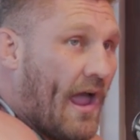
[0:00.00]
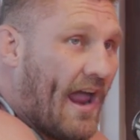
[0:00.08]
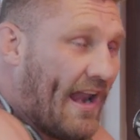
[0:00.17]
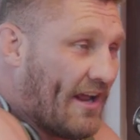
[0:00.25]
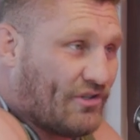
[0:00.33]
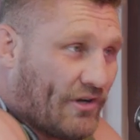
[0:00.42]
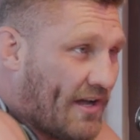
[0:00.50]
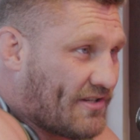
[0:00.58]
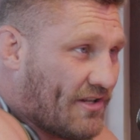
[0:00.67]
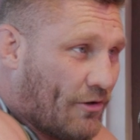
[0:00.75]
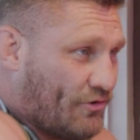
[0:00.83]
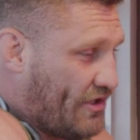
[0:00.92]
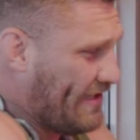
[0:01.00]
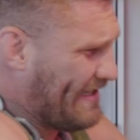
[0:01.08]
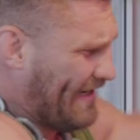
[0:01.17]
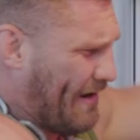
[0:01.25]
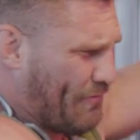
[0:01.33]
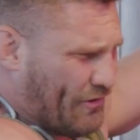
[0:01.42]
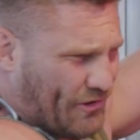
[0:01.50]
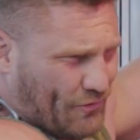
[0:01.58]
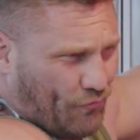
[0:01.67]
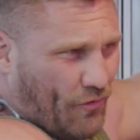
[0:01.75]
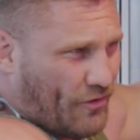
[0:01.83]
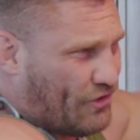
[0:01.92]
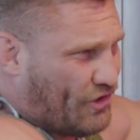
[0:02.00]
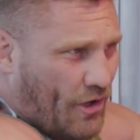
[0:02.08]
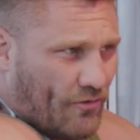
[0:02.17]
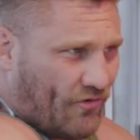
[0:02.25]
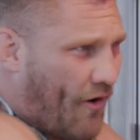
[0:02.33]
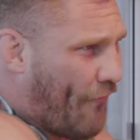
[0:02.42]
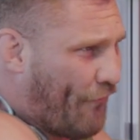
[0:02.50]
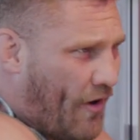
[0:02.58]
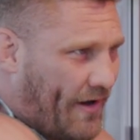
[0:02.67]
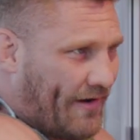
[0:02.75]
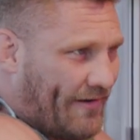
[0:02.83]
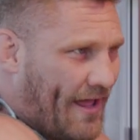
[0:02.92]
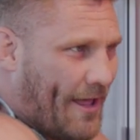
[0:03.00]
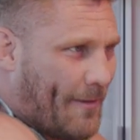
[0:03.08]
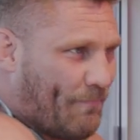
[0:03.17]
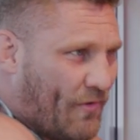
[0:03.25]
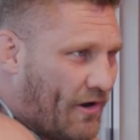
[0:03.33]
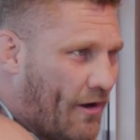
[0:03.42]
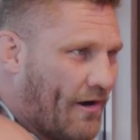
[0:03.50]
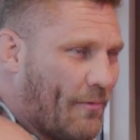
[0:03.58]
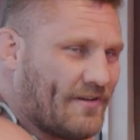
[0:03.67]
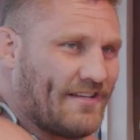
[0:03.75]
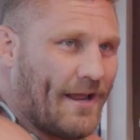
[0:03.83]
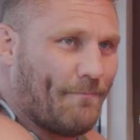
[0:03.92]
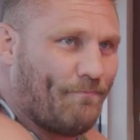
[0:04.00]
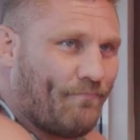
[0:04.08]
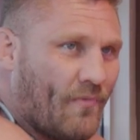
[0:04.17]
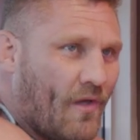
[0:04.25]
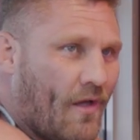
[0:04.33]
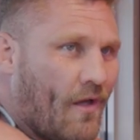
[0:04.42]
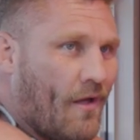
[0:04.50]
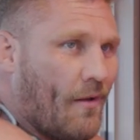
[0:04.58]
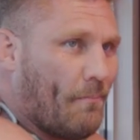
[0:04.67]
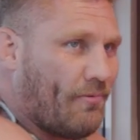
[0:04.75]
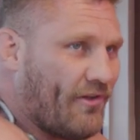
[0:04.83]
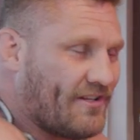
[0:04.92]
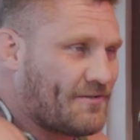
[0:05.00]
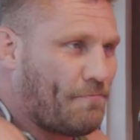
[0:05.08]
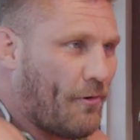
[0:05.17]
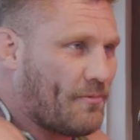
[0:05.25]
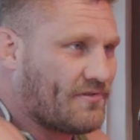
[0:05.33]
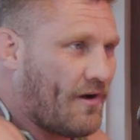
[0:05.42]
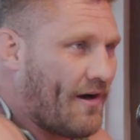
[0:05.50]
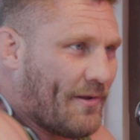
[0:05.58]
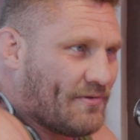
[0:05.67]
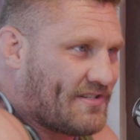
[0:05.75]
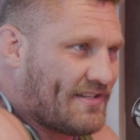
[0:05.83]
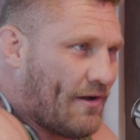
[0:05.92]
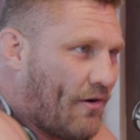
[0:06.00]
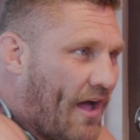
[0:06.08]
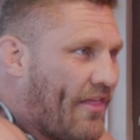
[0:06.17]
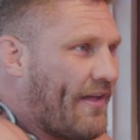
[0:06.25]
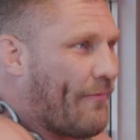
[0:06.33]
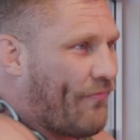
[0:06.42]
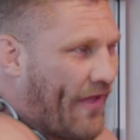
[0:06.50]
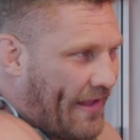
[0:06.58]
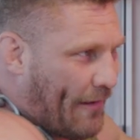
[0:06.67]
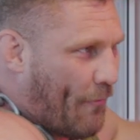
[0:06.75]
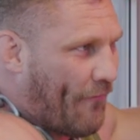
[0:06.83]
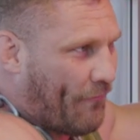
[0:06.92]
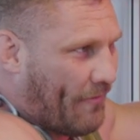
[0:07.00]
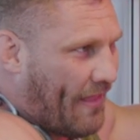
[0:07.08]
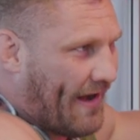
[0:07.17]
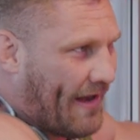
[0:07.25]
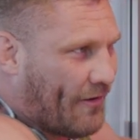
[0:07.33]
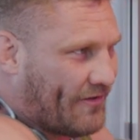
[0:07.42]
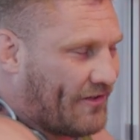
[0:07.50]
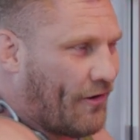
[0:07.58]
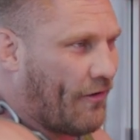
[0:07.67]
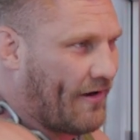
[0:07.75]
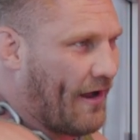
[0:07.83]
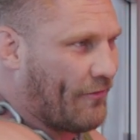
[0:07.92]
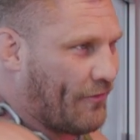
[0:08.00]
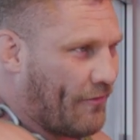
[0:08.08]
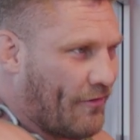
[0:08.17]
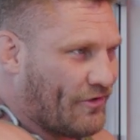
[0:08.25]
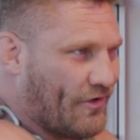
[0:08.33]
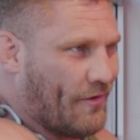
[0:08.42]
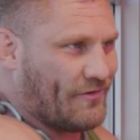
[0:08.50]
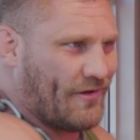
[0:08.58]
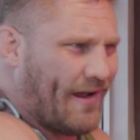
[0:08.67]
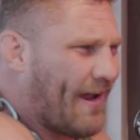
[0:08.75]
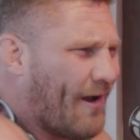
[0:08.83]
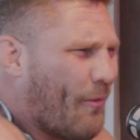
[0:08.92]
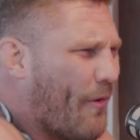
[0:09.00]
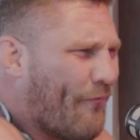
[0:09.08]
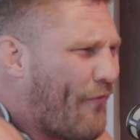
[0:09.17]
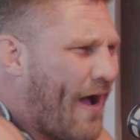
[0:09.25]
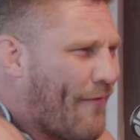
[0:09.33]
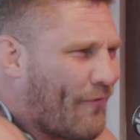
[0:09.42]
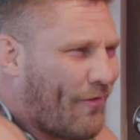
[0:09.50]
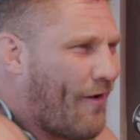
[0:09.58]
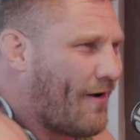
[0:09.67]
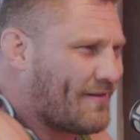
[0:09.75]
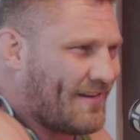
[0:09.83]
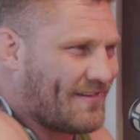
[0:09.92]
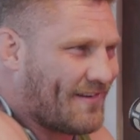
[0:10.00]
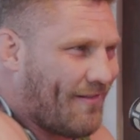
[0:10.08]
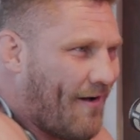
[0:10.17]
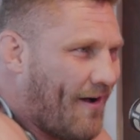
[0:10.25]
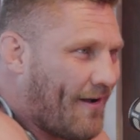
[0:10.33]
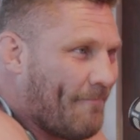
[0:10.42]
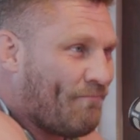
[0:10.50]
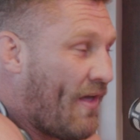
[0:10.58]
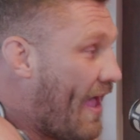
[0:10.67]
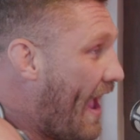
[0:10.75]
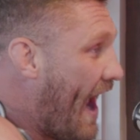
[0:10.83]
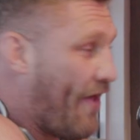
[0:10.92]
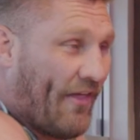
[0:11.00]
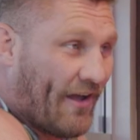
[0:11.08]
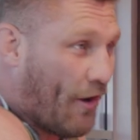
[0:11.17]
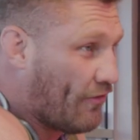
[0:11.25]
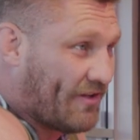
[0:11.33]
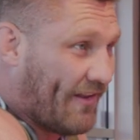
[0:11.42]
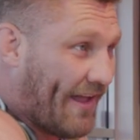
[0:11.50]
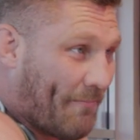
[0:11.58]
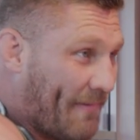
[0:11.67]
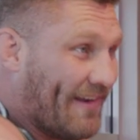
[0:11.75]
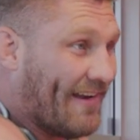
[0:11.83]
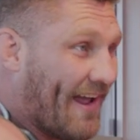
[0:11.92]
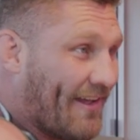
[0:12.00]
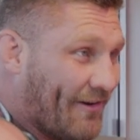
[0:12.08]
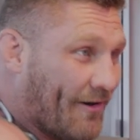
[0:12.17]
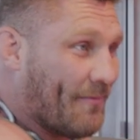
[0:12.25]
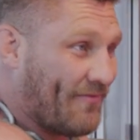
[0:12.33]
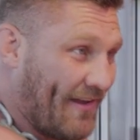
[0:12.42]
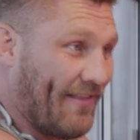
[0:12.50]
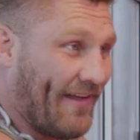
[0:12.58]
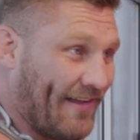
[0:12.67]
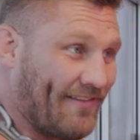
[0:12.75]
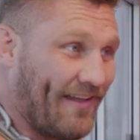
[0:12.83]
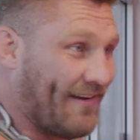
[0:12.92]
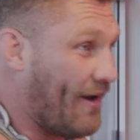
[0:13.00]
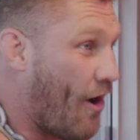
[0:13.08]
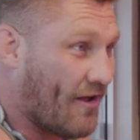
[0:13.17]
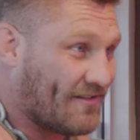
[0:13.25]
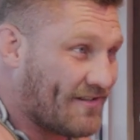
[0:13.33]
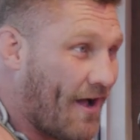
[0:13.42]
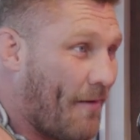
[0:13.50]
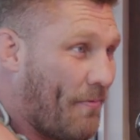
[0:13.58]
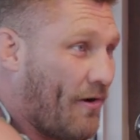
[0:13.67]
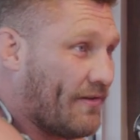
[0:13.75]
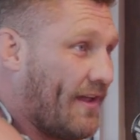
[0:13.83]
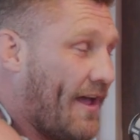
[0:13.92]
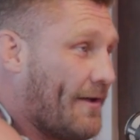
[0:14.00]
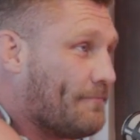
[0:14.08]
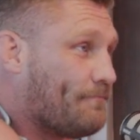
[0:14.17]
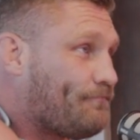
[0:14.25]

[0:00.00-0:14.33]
And as you guys know, GCW just runs shows all fucking day. Yep. You know, and I want to say Bloodsport was on. It was still, I think it went from light out to dark out during our show. So I got on 5 o'clock, 6 o'clock. And they go till like midnight, you know what I'm saying? Like it's like nonstop all day.